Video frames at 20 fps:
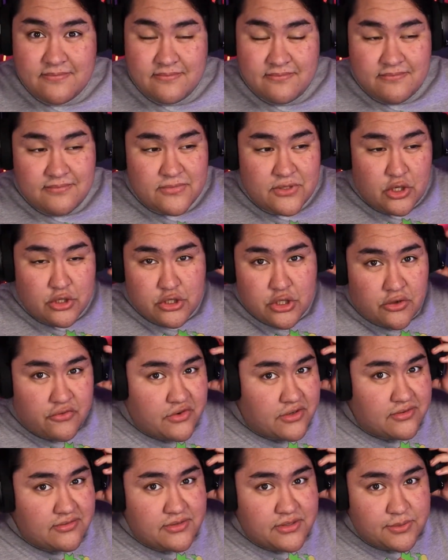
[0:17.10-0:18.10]
Goes over,
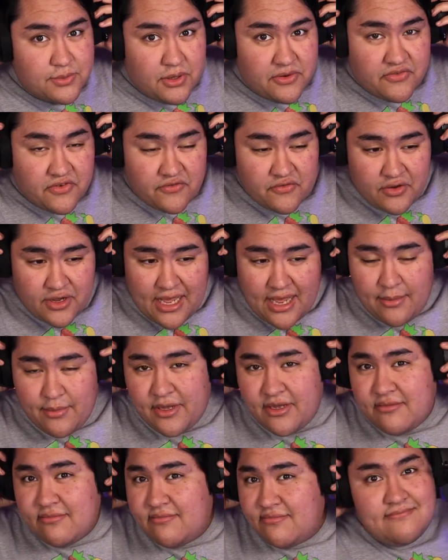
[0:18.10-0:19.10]
it's perfect for
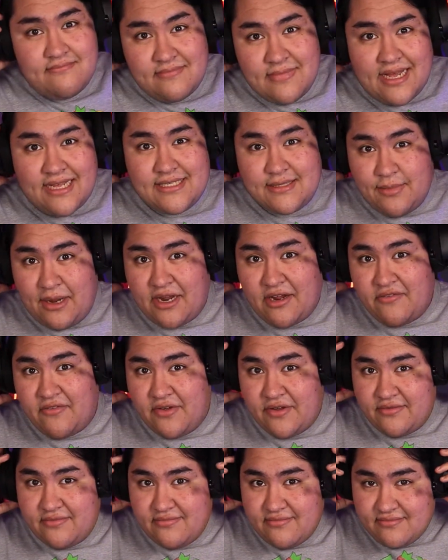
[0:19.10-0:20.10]
gaming, has a microphone.
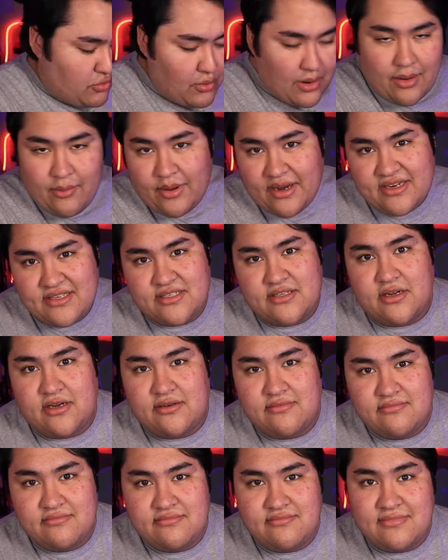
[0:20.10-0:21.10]
Great way to start.
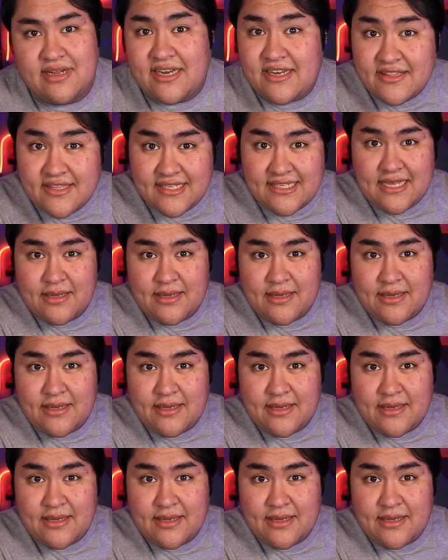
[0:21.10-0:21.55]
I did the same